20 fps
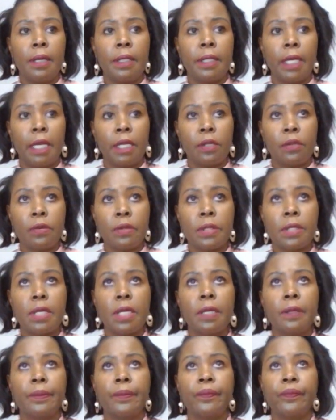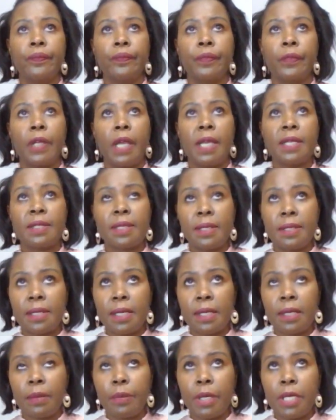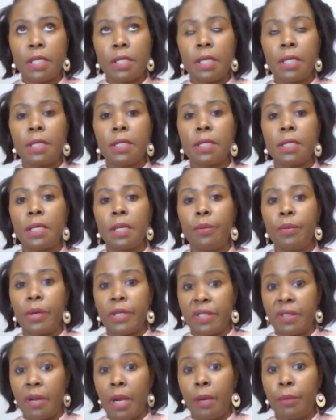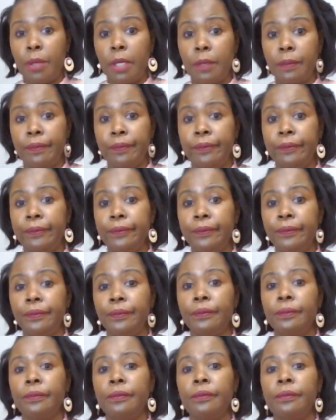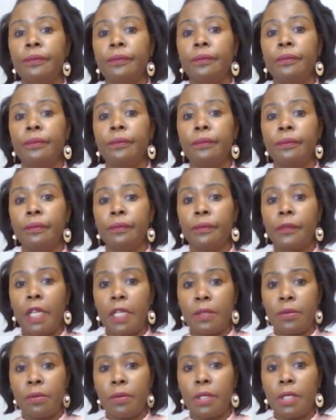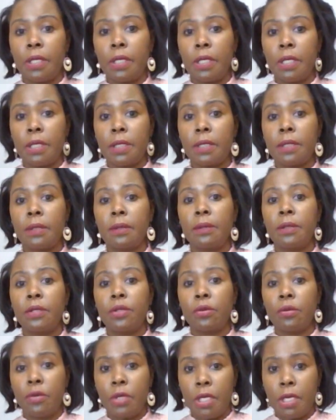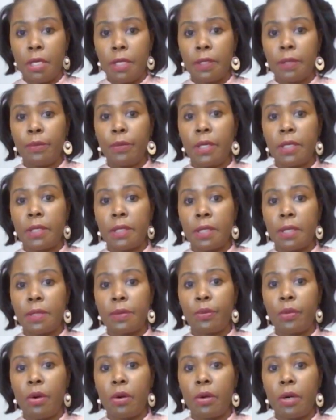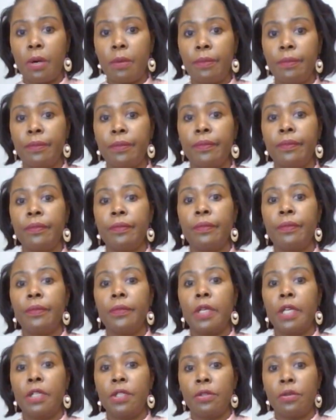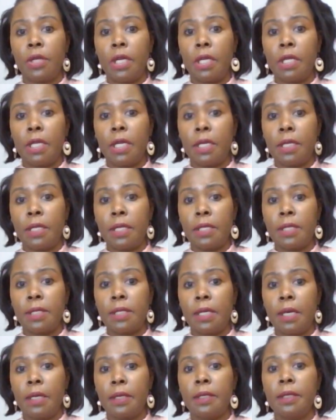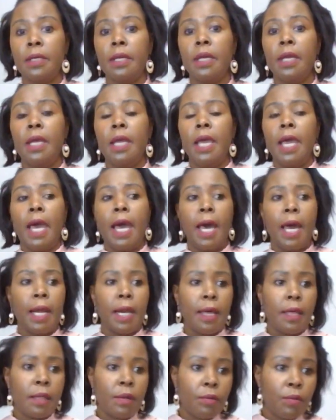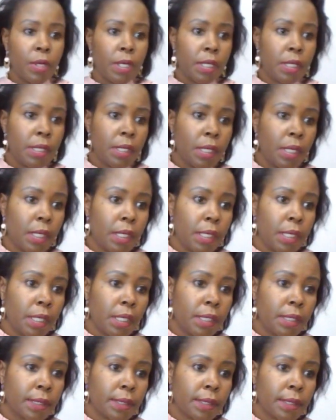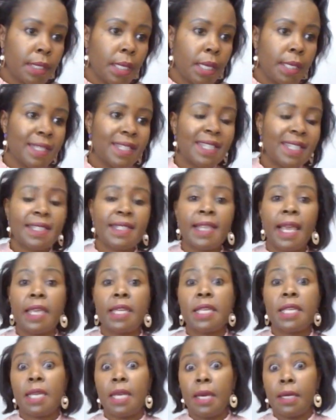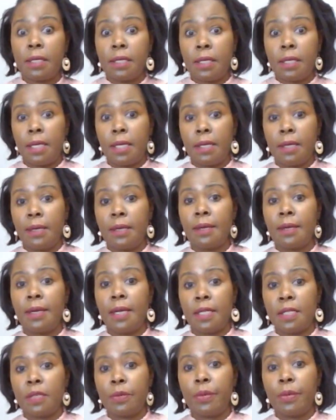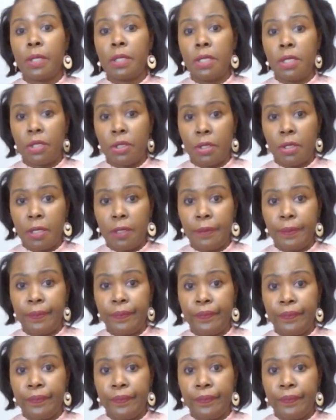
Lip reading: diagnosing, assessing the patient, prescribing. That's what it is. 2 years master's program, and you can get this done. Another one is psychiatric nurse practitioner.